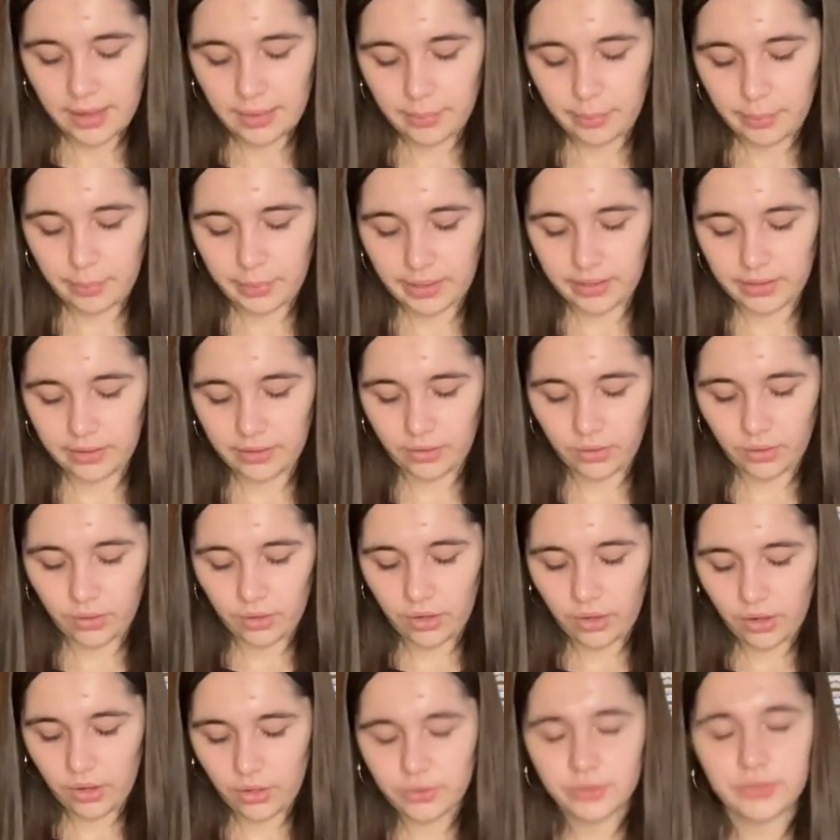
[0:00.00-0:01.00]
But
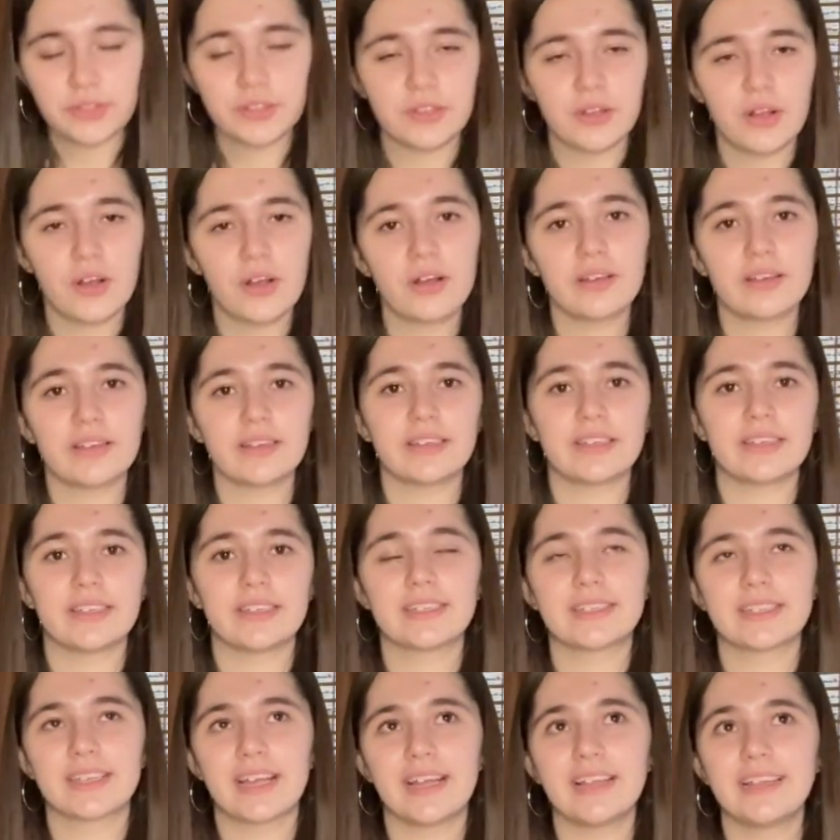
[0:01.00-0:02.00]
also,
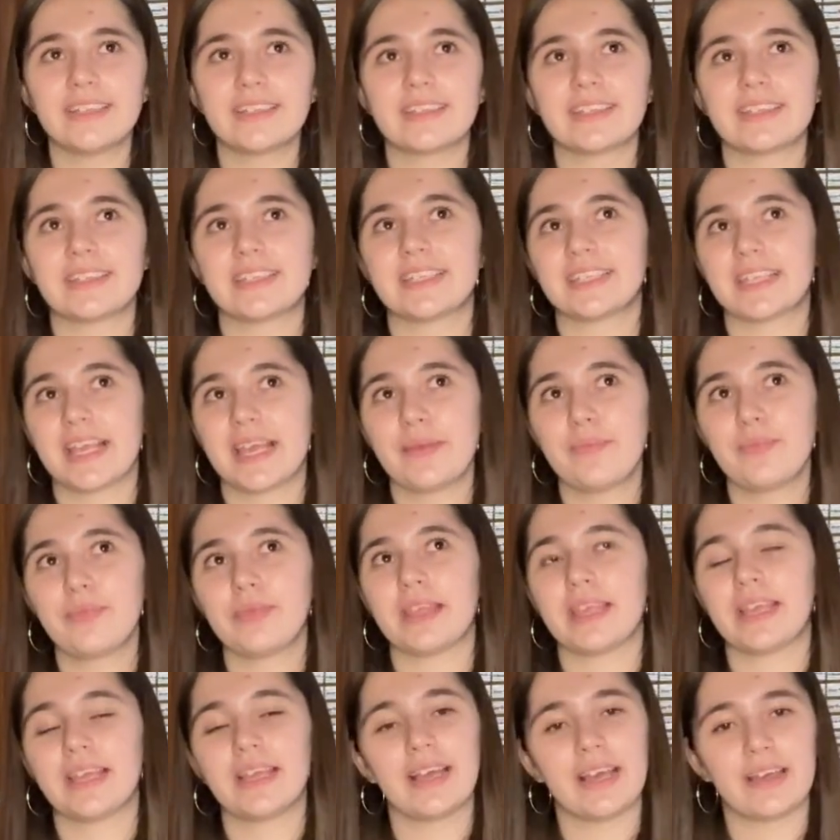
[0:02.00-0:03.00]
it's kind of the same
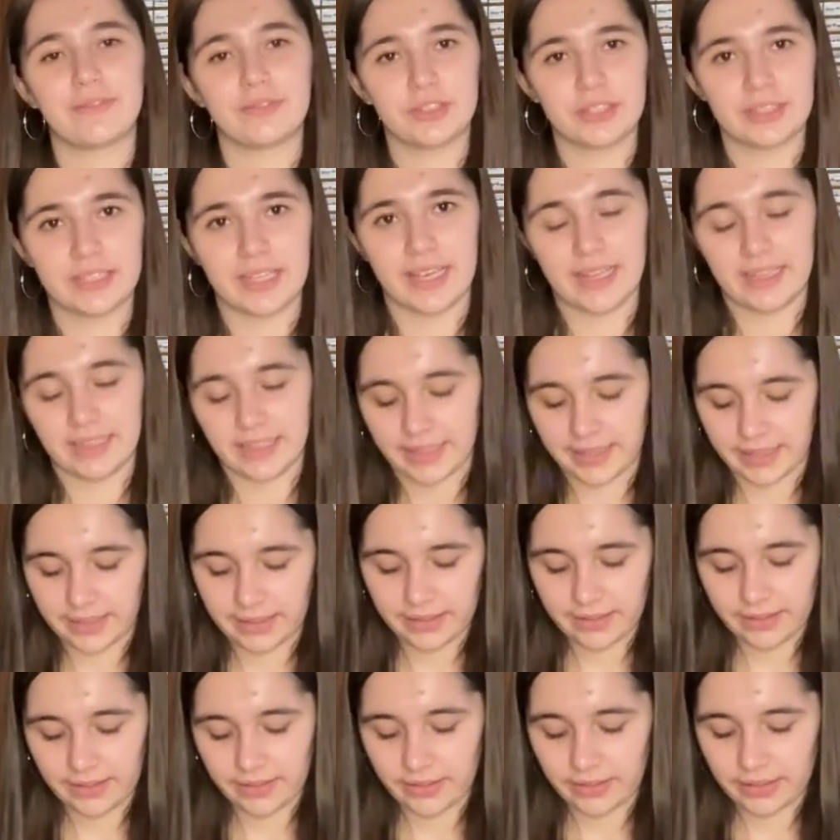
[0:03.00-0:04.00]
thing every day. Like
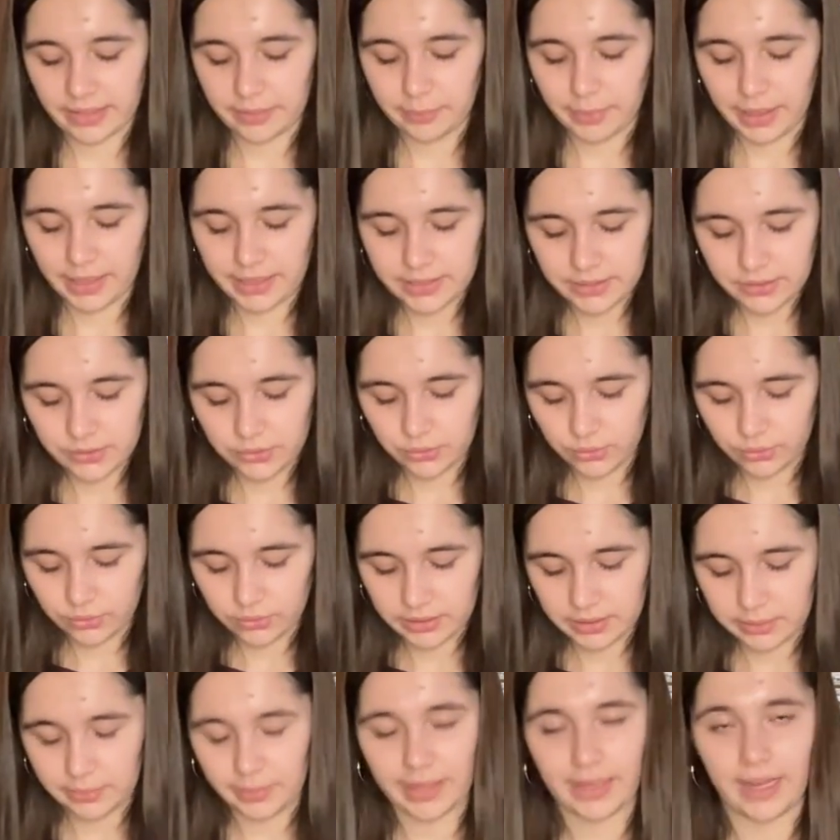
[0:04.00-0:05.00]
in my school,
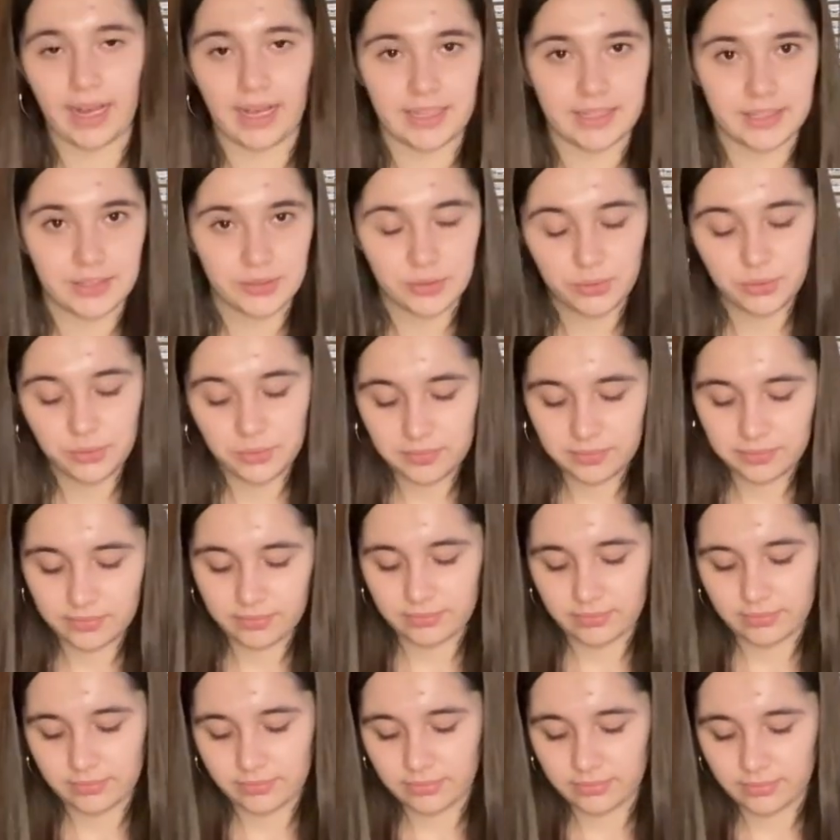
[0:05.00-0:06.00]
in my high school,
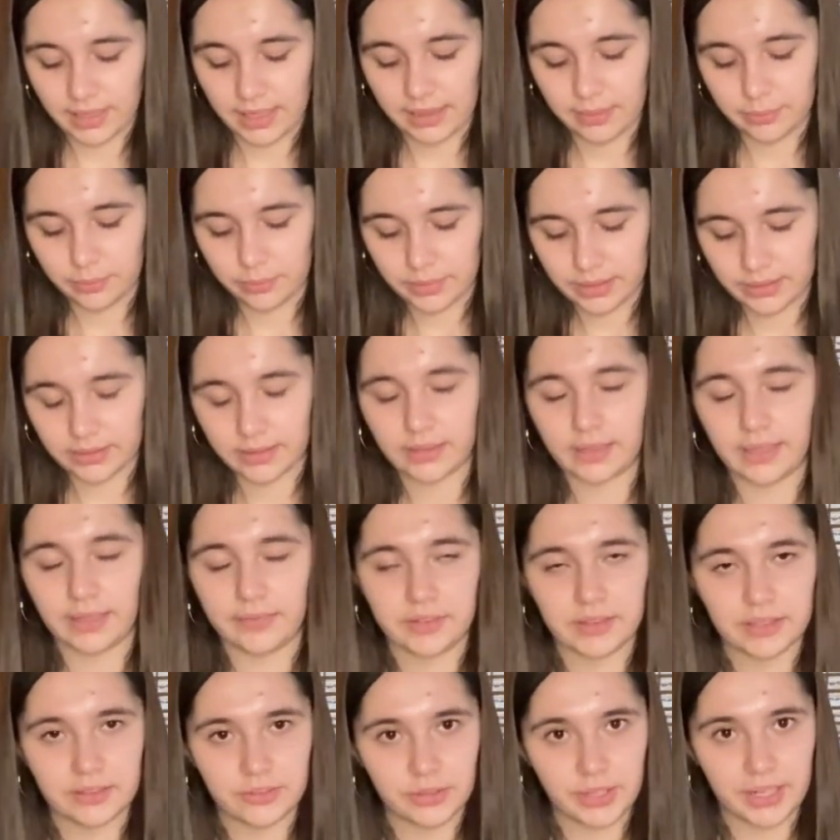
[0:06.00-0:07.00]
I'm in
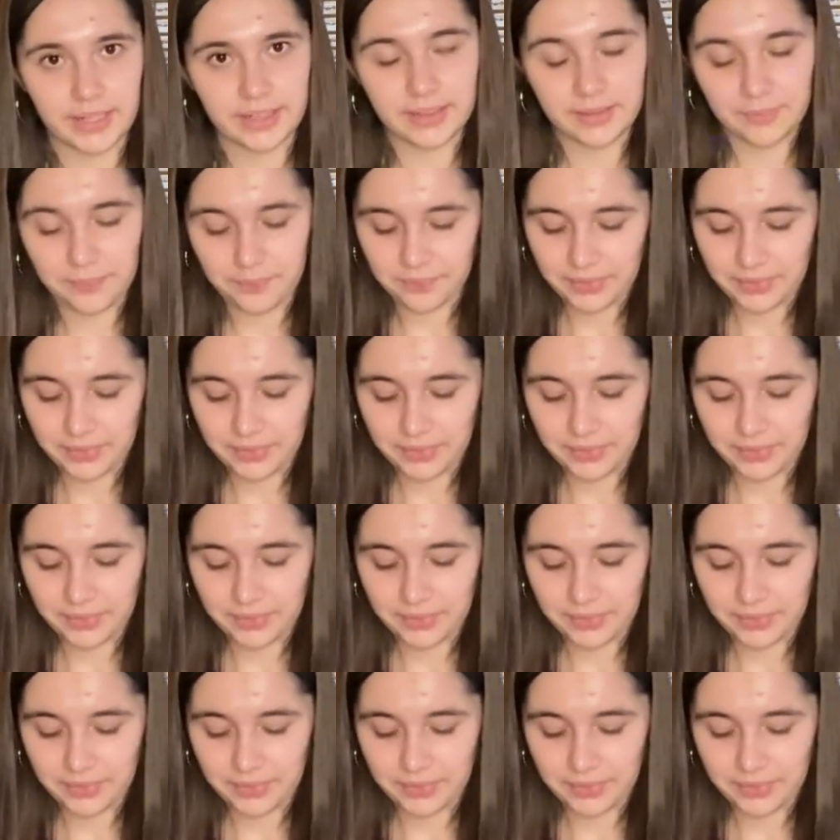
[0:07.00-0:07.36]
11th grade.